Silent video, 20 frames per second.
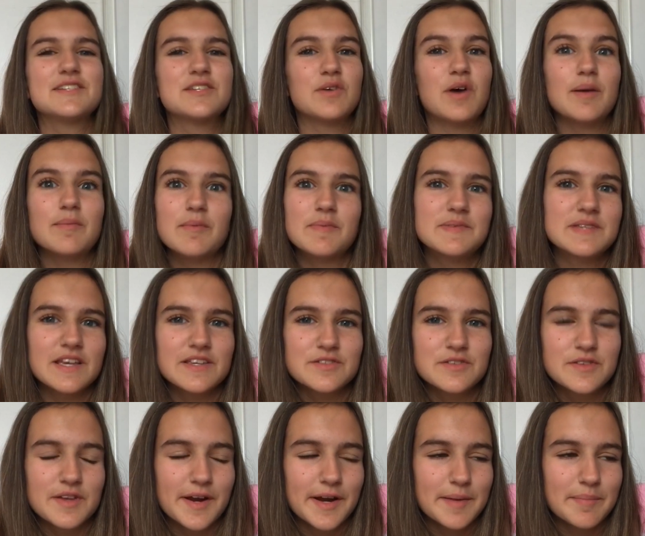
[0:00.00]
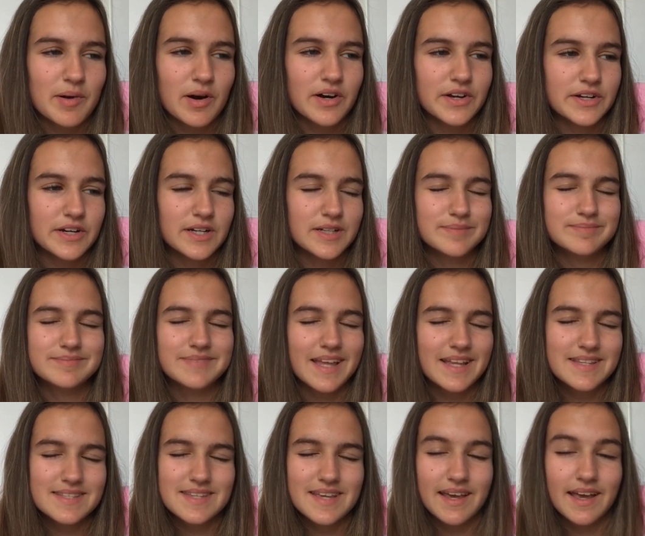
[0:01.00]
So I'm obsessed with Harry Potter.
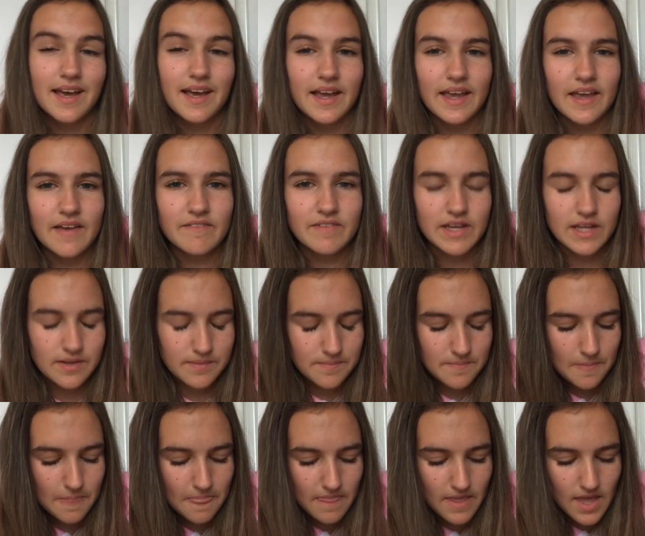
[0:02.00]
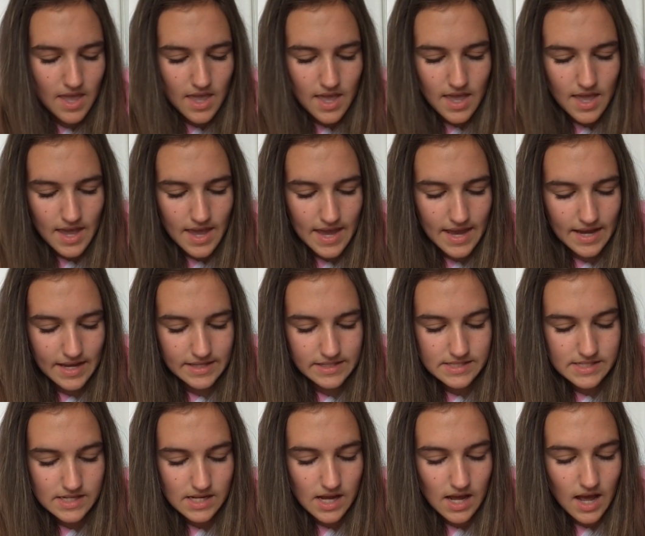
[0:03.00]
That's like a given.
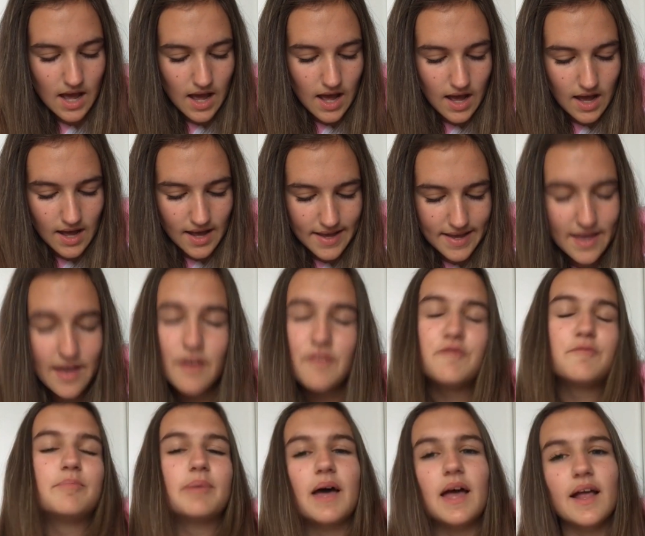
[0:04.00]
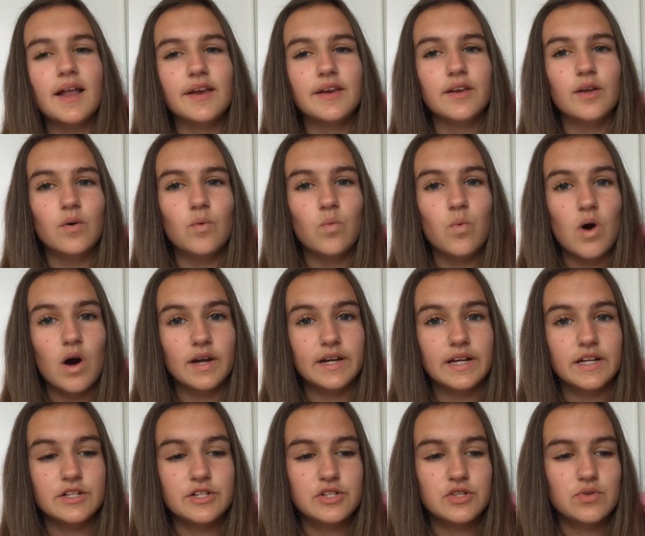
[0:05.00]
And I have been
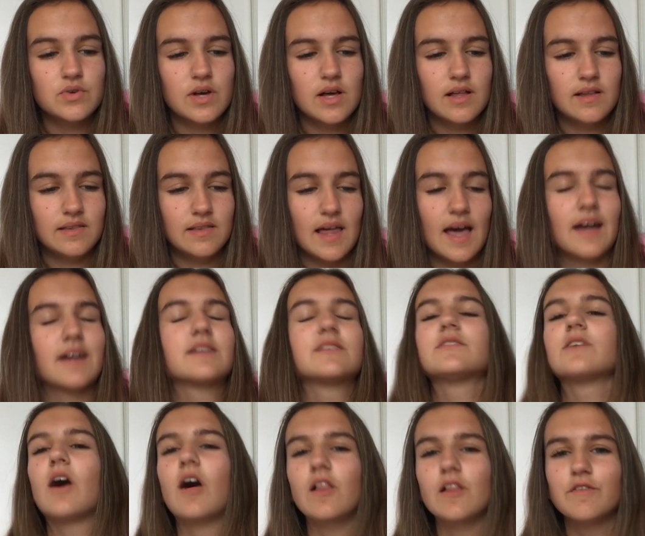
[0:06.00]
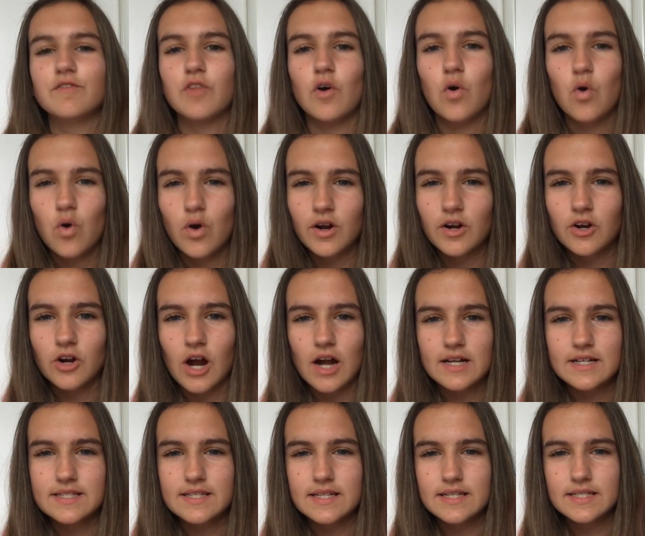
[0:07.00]
wanting to collect all of the
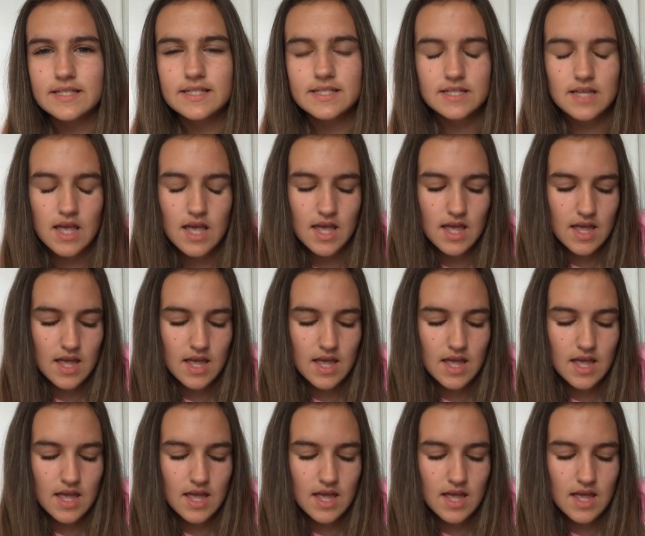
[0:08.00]
Horcruxes.